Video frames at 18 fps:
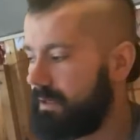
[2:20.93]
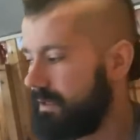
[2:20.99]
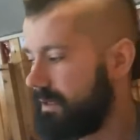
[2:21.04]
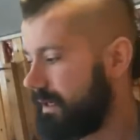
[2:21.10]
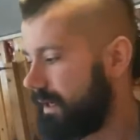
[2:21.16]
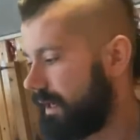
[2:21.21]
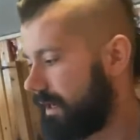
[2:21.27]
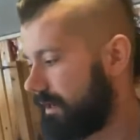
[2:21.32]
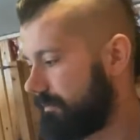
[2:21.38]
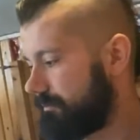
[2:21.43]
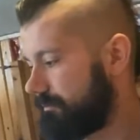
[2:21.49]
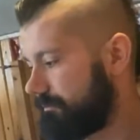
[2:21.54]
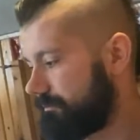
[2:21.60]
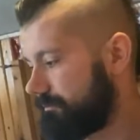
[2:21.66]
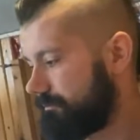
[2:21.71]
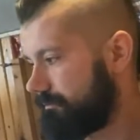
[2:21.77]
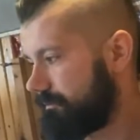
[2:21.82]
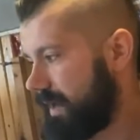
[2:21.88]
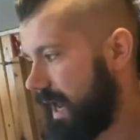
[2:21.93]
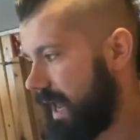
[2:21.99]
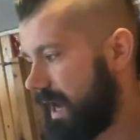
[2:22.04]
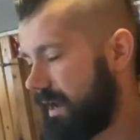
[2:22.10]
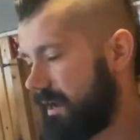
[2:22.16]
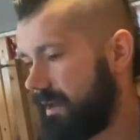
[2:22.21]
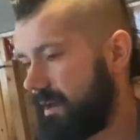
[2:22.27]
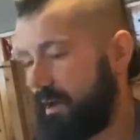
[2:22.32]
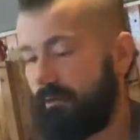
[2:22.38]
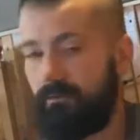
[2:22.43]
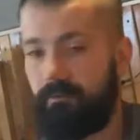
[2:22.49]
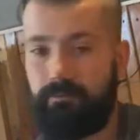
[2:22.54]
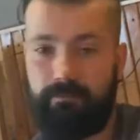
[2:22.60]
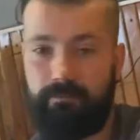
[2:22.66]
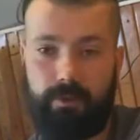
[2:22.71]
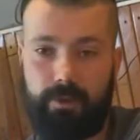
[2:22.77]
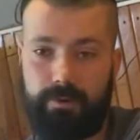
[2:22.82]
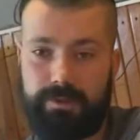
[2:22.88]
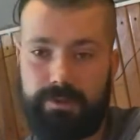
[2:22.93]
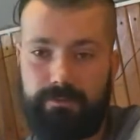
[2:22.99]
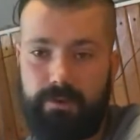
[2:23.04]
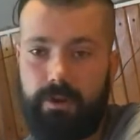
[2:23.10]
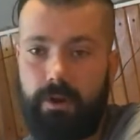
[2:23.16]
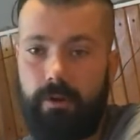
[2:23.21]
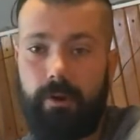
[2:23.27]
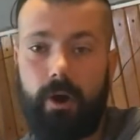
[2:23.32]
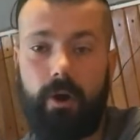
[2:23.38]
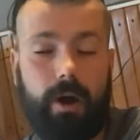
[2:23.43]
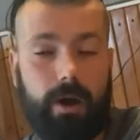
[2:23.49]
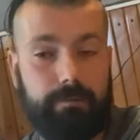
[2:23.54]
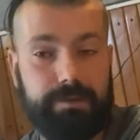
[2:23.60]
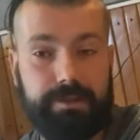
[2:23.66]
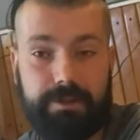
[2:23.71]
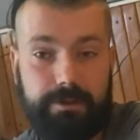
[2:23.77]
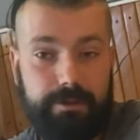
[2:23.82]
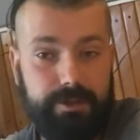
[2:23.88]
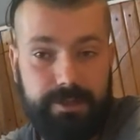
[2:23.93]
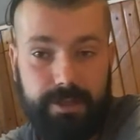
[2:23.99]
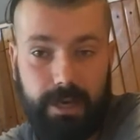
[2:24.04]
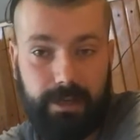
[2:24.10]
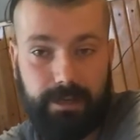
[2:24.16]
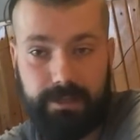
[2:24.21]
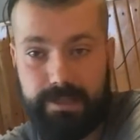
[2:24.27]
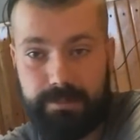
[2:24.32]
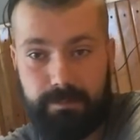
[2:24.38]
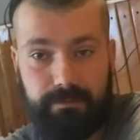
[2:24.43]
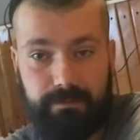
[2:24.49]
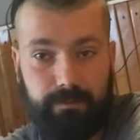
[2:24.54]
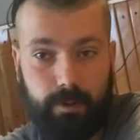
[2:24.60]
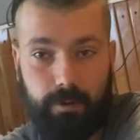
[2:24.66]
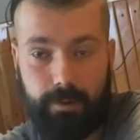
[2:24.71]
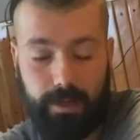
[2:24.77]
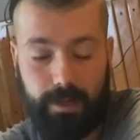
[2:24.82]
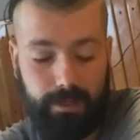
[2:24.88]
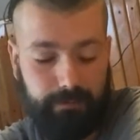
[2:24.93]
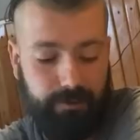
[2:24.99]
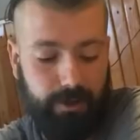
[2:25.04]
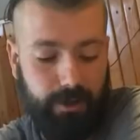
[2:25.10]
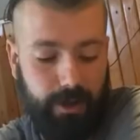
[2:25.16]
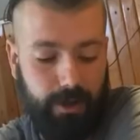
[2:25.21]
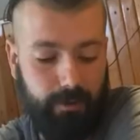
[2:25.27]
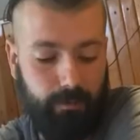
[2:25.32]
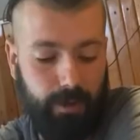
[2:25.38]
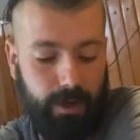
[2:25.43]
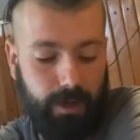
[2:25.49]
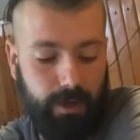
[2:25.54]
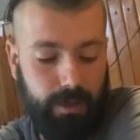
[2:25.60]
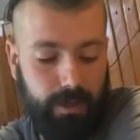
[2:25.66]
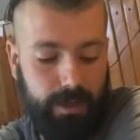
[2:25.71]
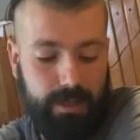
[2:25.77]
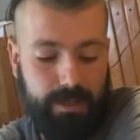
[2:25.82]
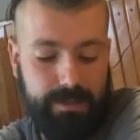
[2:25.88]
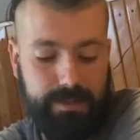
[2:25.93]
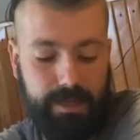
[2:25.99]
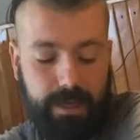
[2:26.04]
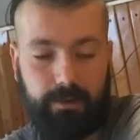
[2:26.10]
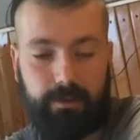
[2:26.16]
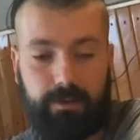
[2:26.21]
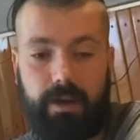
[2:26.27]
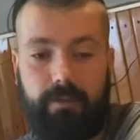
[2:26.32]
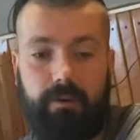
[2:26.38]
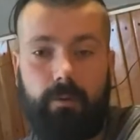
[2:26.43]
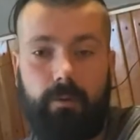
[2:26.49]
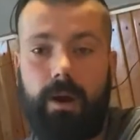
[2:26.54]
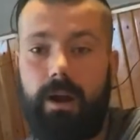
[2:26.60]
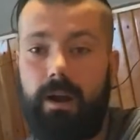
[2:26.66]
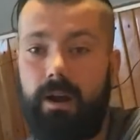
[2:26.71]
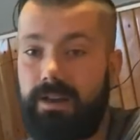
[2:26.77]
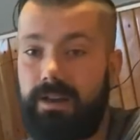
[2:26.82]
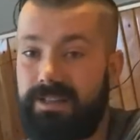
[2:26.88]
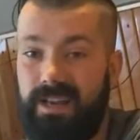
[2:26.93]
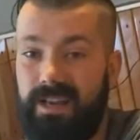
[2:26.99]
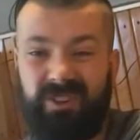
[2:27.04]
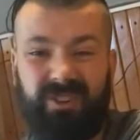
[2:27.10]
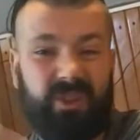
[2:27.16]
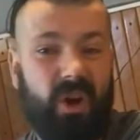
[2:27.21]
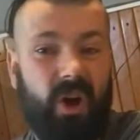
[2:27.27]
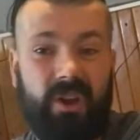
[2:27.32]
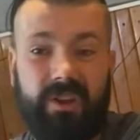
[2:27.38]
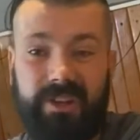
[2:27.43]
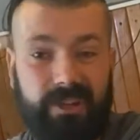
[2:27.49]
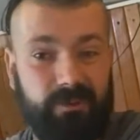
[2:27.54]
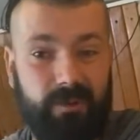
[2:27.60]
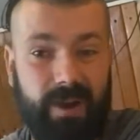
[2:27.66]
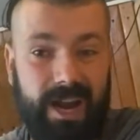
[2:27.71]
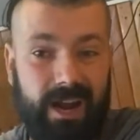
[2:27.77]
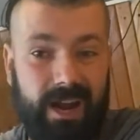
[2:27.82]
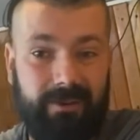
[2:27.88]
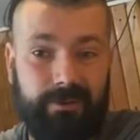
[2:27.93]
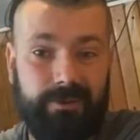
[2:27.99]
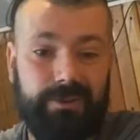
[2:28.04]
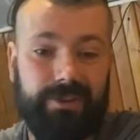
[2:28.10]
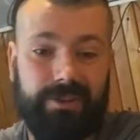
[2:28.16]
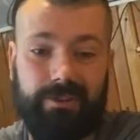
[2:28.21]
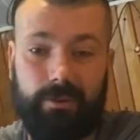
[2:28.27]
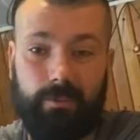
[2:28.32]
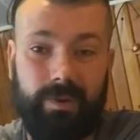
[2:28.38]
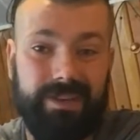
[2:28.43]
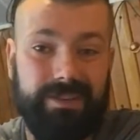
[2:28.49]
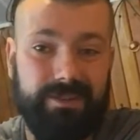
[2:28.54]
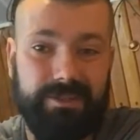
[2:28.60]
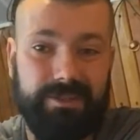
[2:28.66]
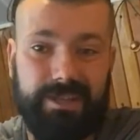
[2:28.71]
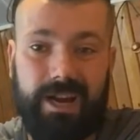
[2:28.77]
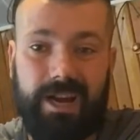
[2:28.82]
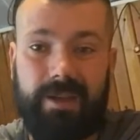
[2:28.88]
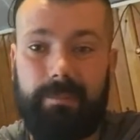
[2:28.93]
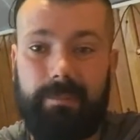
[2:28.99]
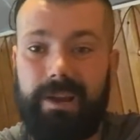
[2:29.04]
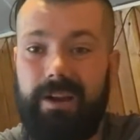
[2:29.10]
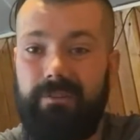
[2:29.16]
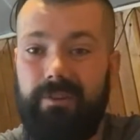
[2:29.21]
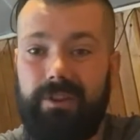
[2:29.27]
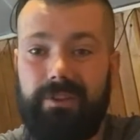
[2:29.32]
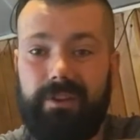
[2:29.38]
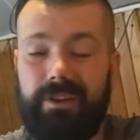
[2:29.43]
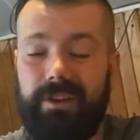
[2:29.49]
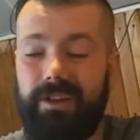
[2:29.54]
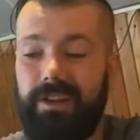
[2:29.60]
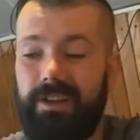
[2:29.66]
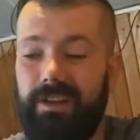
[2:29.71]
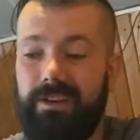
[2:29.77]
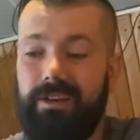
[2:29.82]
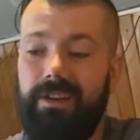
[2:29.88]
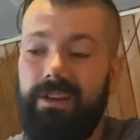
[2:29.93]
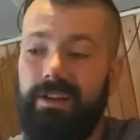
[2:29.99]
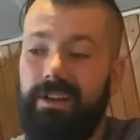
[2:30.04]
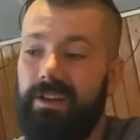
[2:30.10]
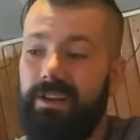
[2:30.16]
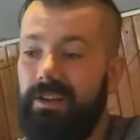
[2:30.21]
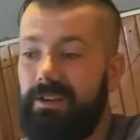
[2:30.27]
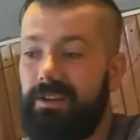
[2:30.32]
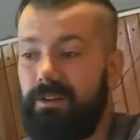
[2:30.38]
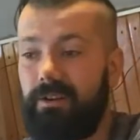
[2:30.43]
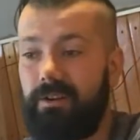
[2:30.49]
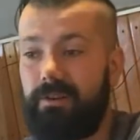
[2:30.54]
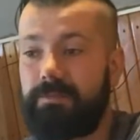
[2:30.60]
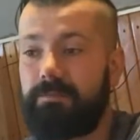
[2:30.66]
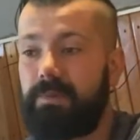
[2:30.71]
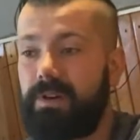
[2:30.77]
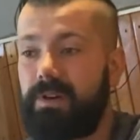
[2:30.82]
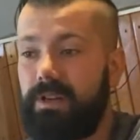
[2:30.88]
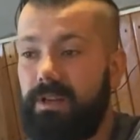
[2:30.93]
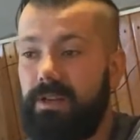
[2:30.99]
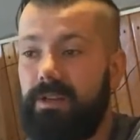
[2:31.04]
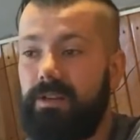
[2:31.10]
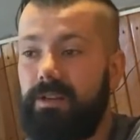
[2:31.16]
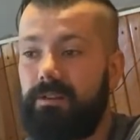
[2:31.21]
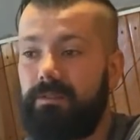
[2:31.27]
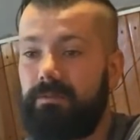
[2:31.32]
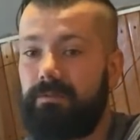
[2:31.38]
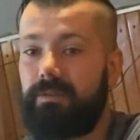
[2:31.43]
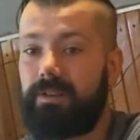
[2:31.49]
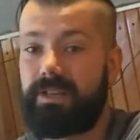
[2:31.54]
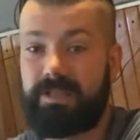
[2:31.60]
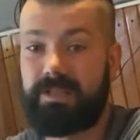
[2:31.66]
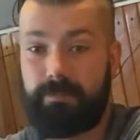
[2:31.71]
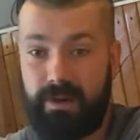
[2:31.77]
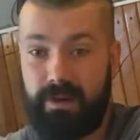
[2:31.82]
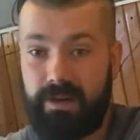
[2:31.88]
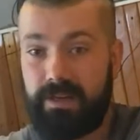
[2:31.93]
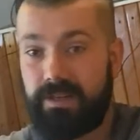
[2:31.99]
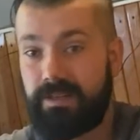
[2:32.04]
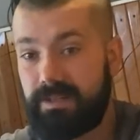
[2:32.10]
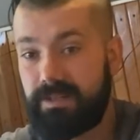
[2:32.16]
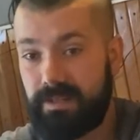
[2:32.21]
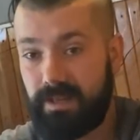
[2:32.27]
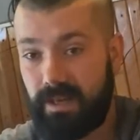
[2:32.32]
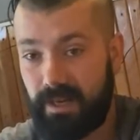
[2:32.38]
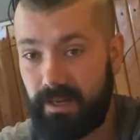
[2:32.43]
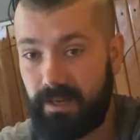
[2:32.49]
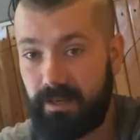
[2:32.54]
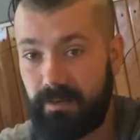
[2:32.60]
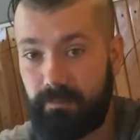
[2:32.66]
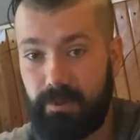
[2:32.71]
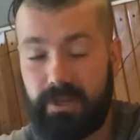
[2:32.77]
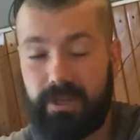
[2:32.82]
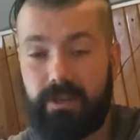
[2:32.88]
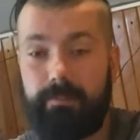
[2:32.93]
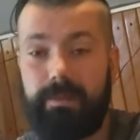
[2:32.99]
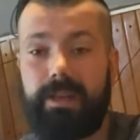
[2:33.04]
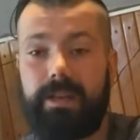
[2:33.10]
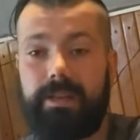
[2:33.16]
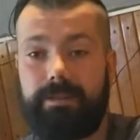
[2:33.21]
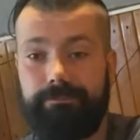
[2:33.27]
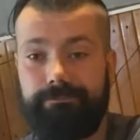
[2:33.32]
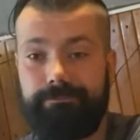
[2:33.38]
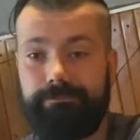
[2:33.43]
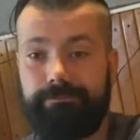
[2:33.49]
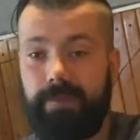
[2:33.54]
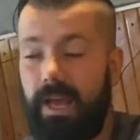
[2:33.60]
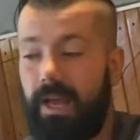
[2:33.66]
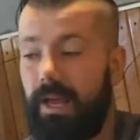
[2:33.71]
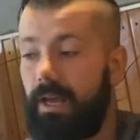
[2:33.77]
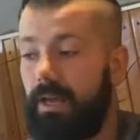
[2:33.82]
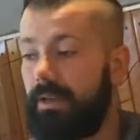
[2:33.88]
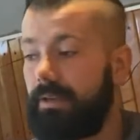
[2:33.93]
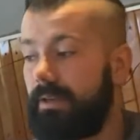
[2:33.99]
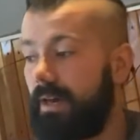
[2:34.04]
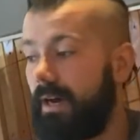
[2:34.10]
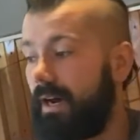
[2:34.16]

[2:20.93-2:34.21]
For those of you who don't know, I was a huge cyclist before when I lived in Ottawa. Cycled everywhere. I cycled all year round in the winter time and everything, and I was pretty experienced and pretty committed. And